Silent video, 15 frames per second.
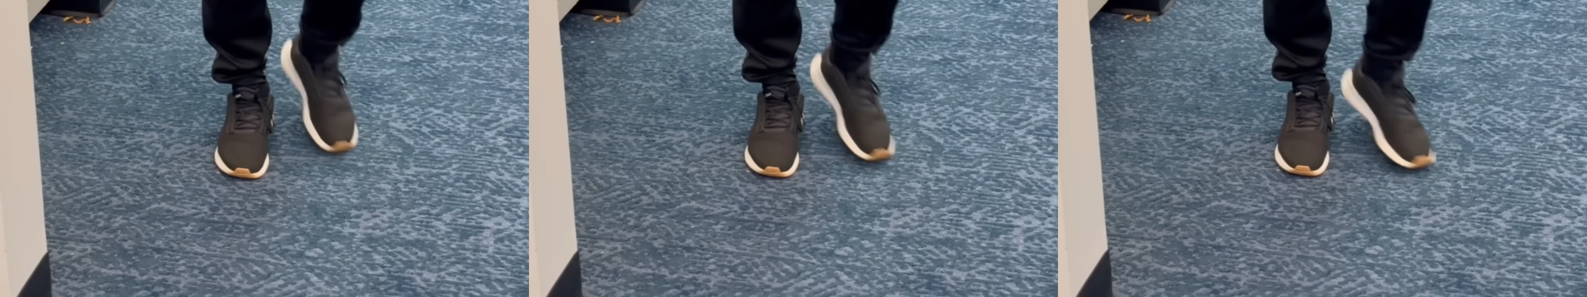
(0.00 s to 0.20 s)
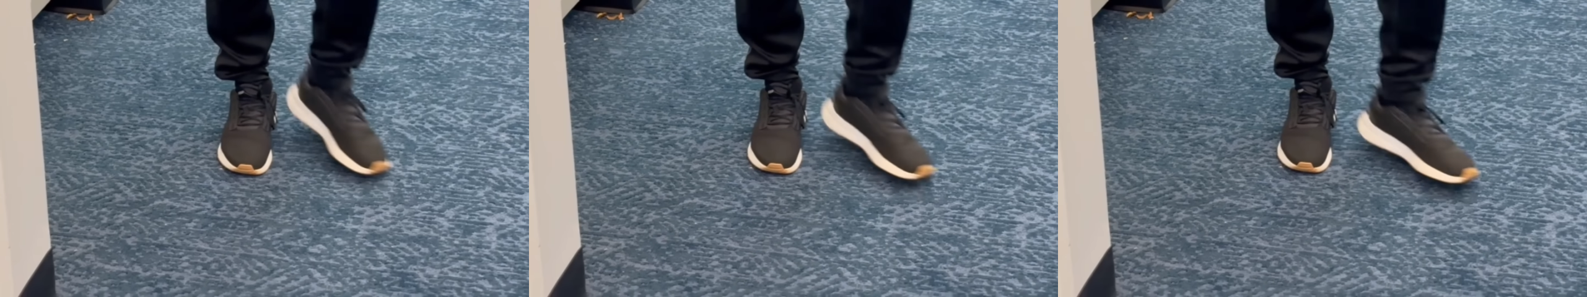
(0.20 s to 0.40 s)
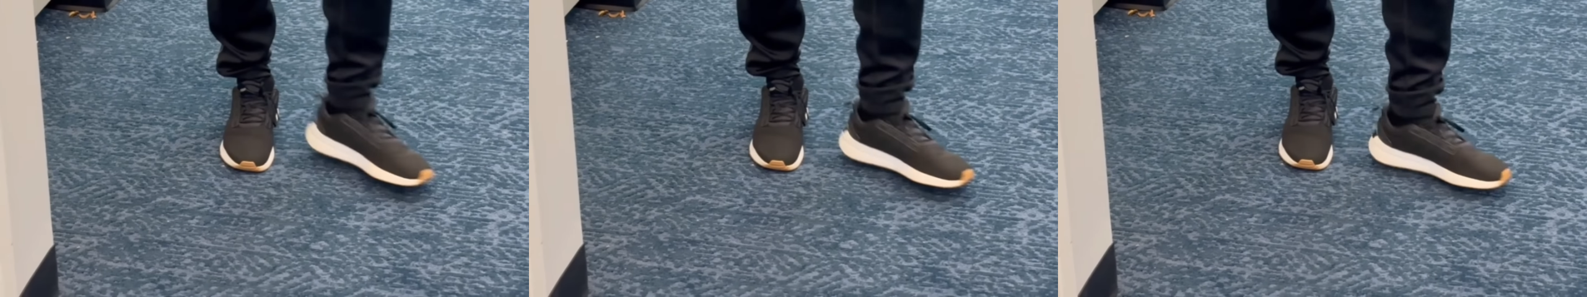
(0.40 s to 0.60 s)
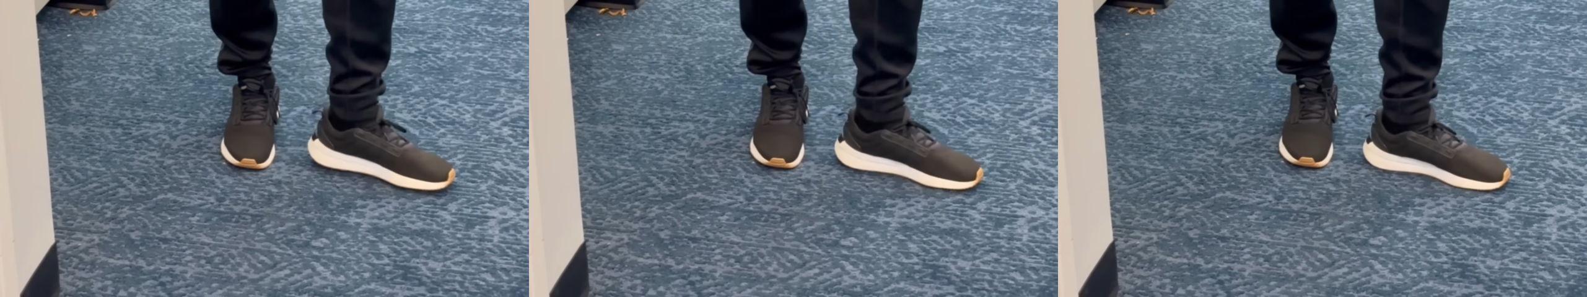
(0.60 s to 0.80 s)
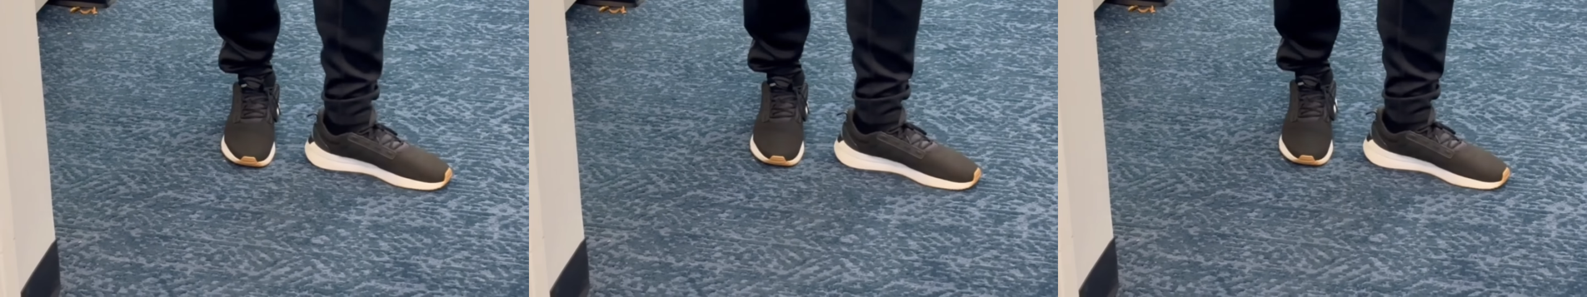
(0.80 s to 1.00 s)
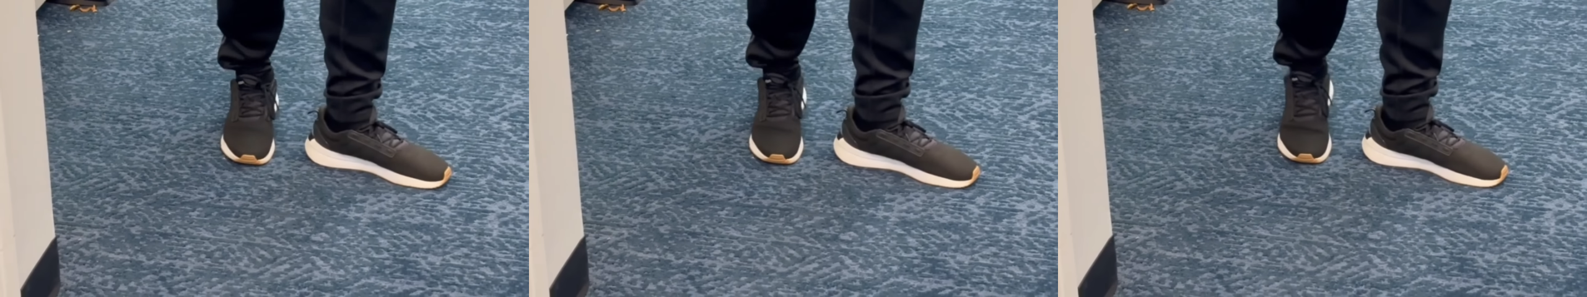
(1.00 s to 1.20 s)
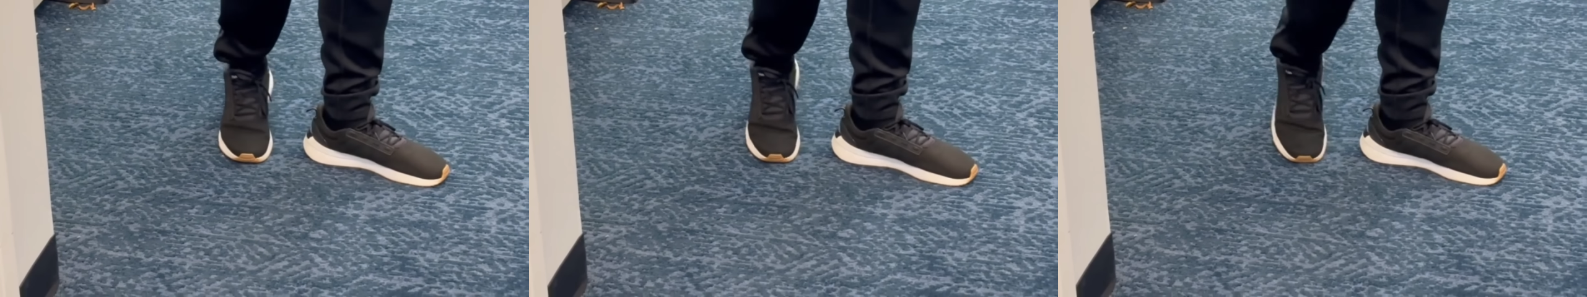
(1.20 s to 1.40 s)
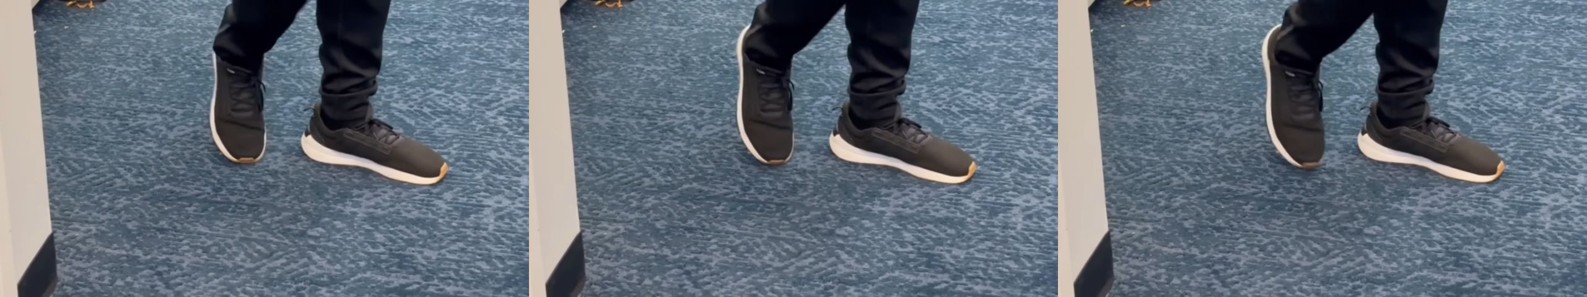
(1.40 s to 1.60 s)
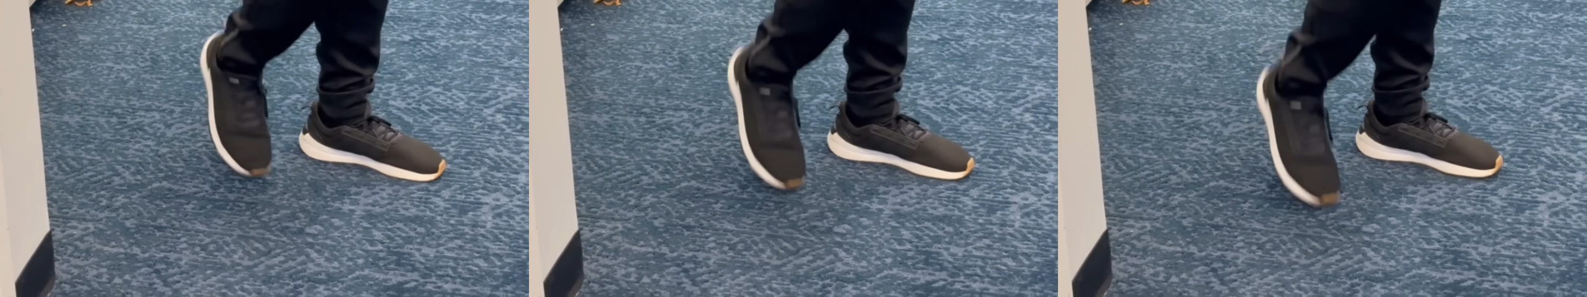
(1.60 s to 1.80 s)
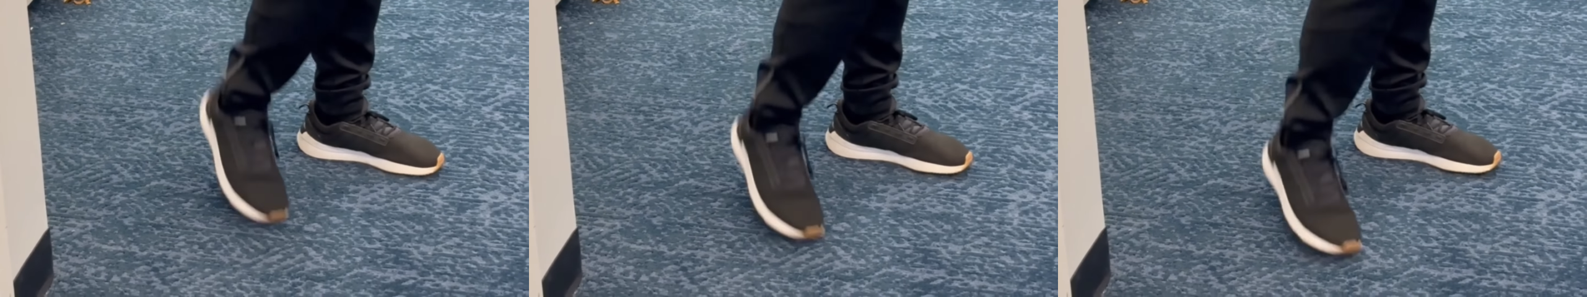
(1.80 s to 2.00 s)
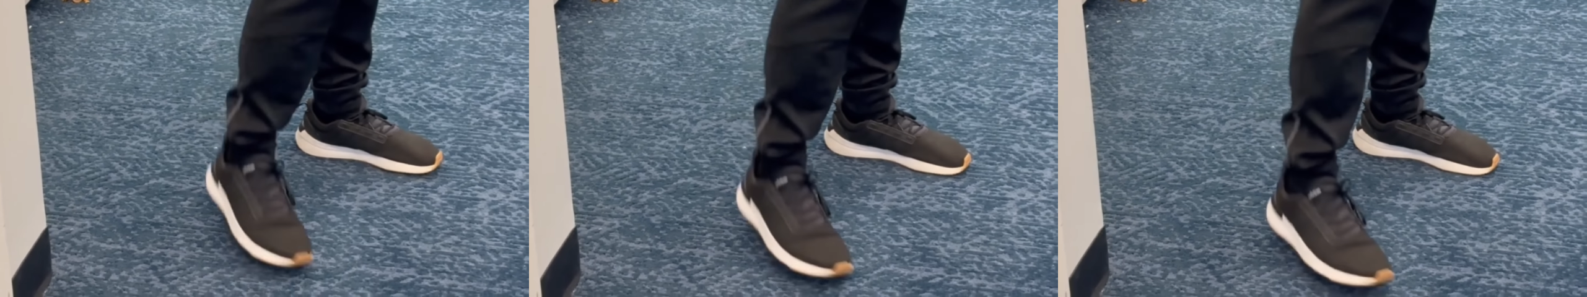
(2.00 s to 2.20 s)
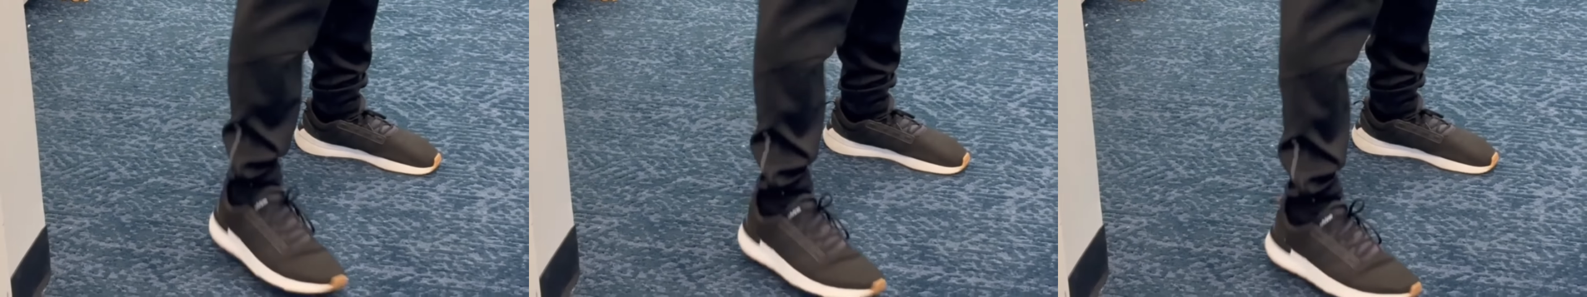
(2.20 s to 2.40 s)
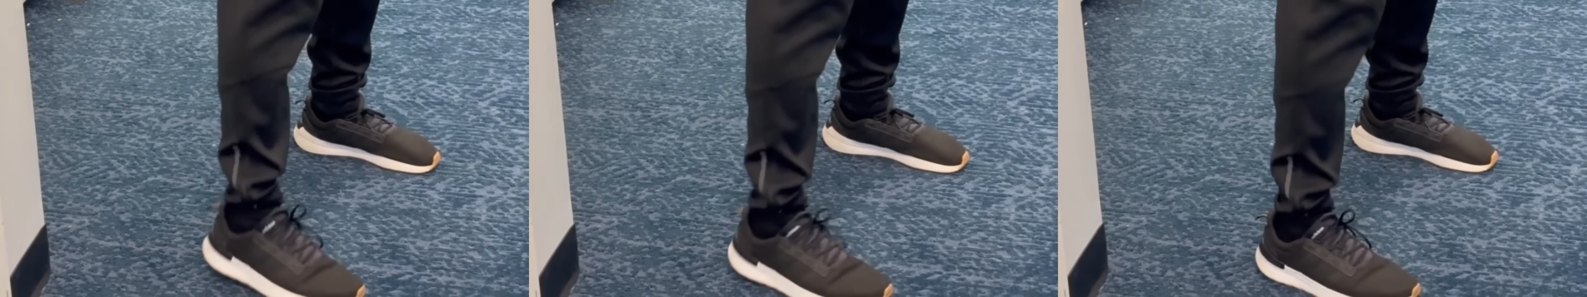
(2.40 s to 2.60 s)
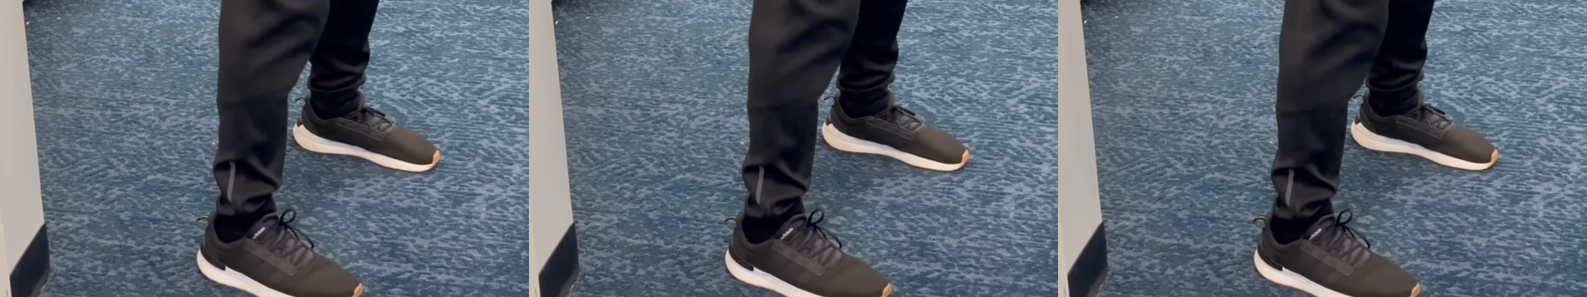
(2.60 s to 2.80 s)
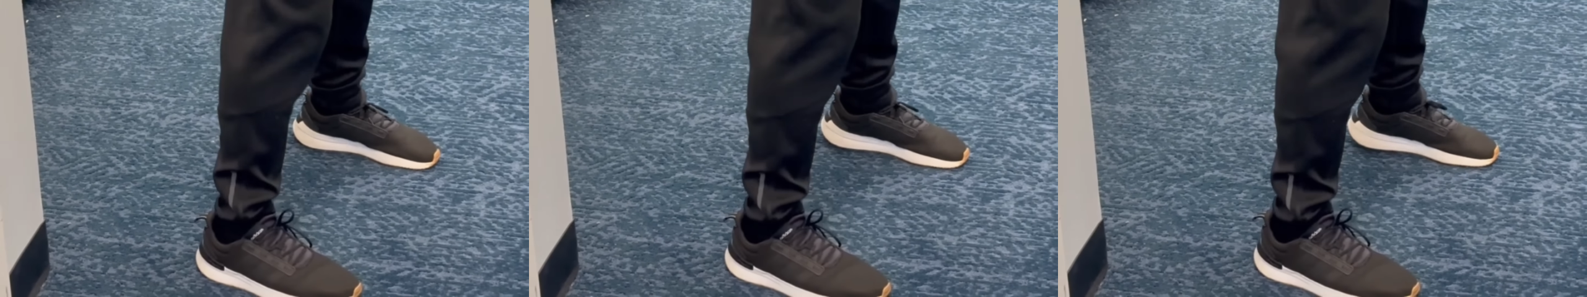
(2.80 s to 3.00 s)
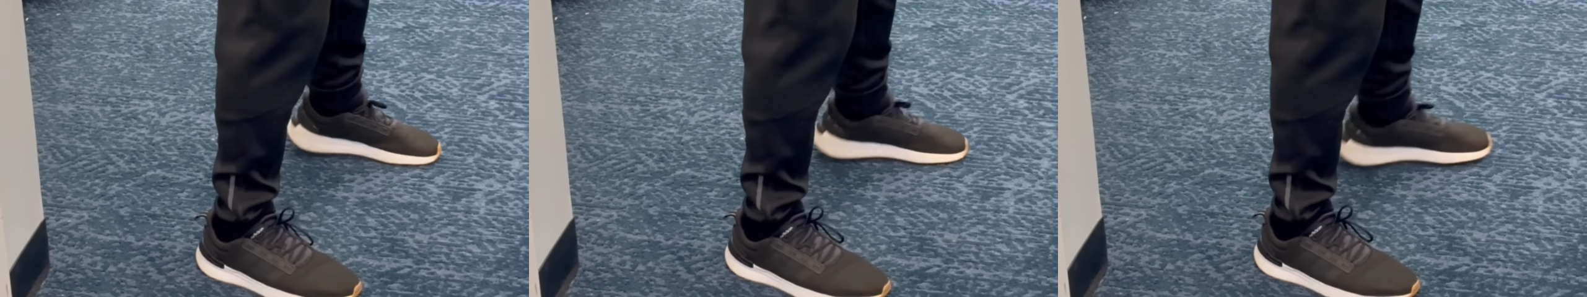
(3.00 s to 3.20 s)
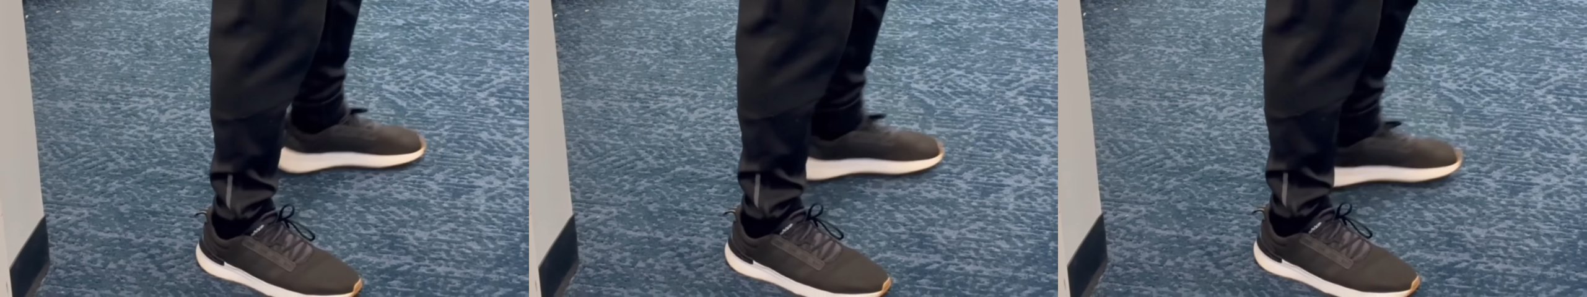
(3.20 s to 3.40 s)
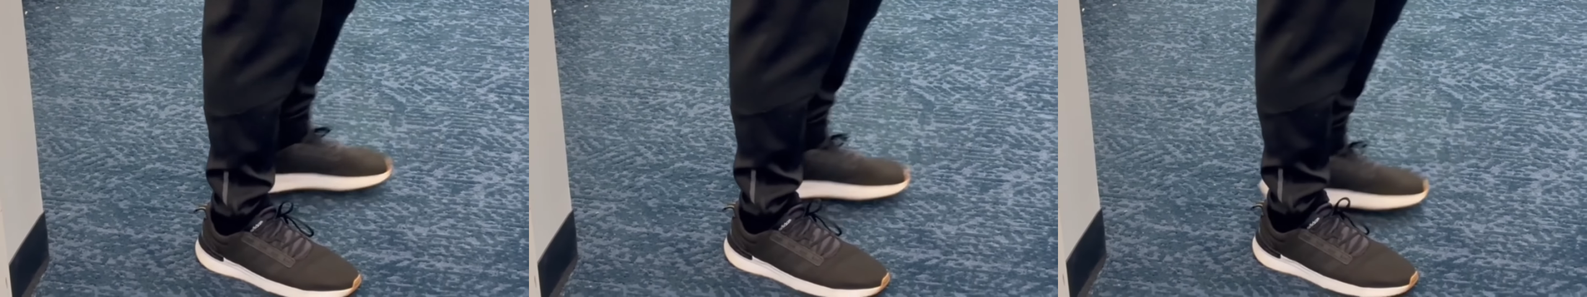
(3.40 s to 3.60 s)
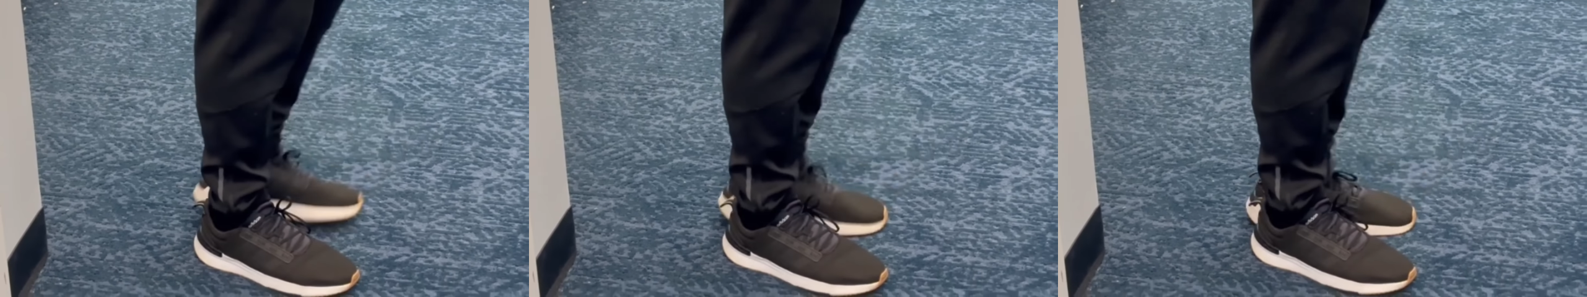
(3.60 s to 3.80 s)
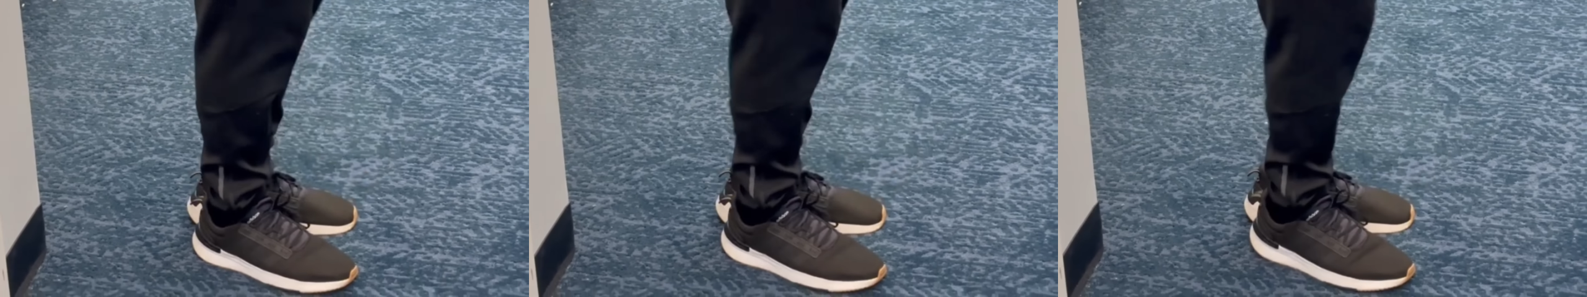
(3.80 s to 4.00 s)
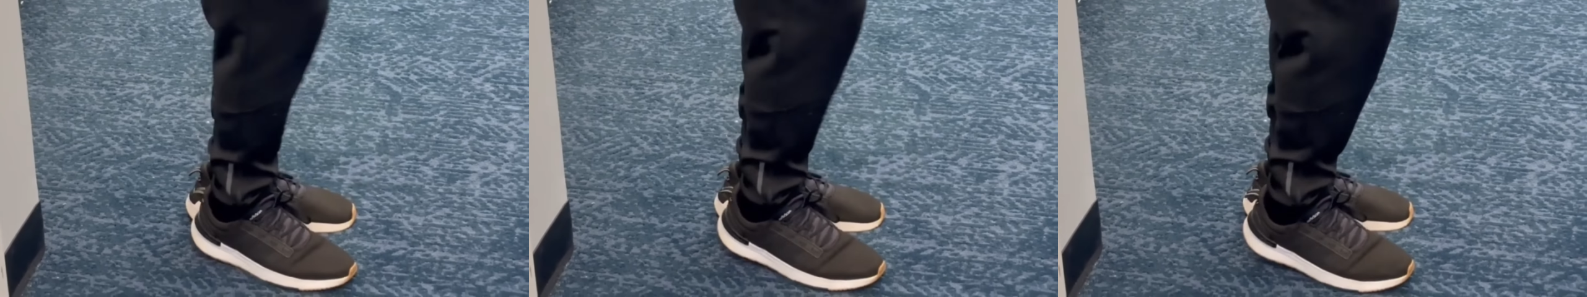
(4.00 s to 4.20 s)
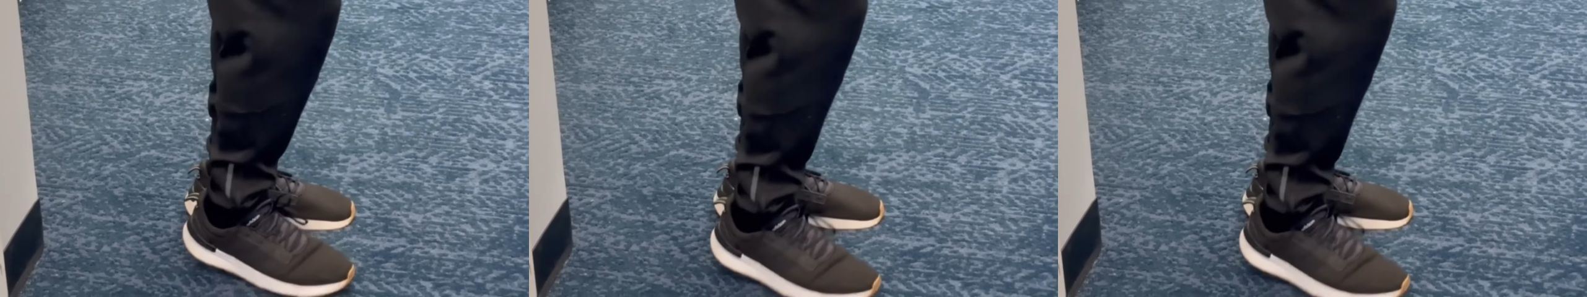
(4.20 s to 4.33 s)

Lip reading: (no speaker visible)